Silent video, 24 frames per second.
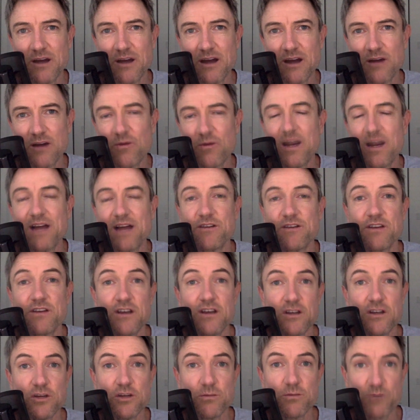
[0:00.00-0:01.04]
around
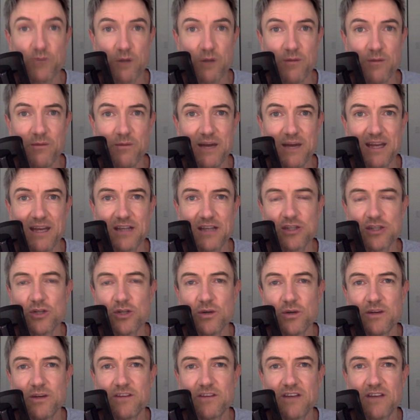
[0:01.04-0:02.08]
problematic
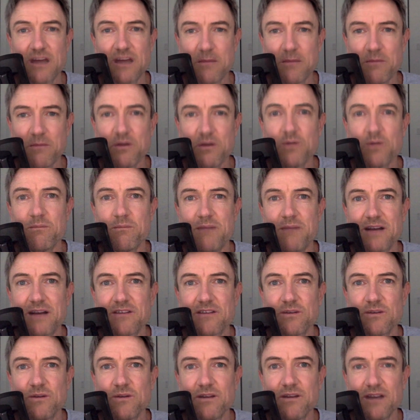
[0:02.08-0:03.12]
joints and build
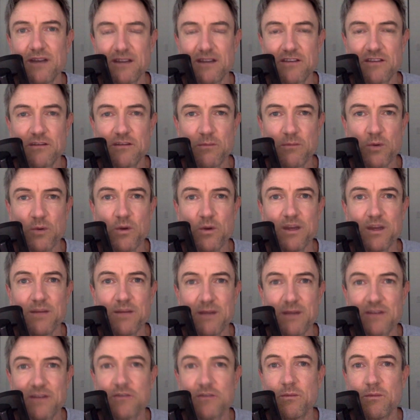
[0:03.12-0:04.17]
muscle and supporting
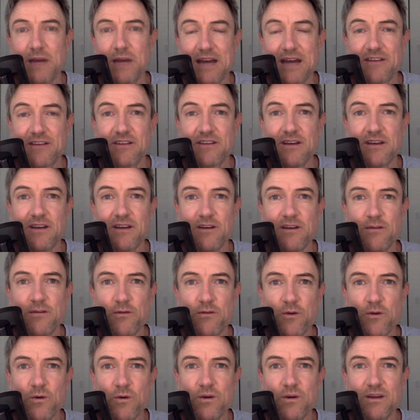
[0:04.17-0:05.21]
muscle mass
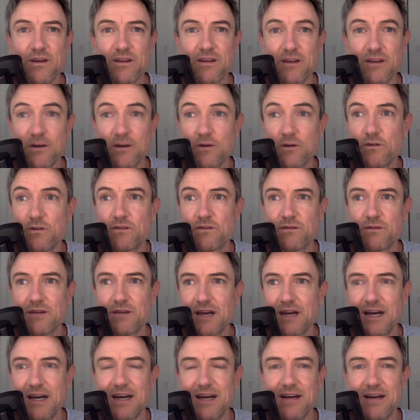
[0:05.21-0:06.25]
for those
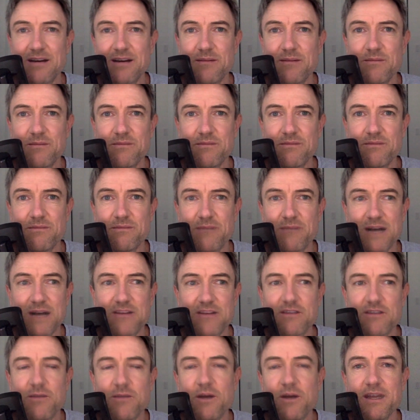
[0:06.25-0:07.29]
parts
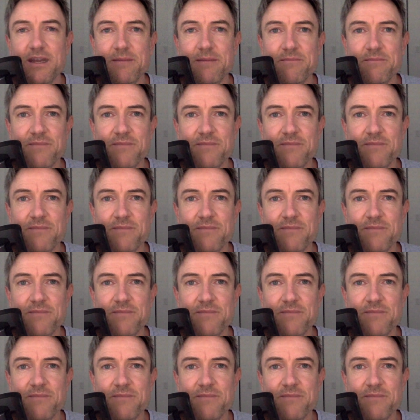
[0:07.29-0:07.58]
of your body.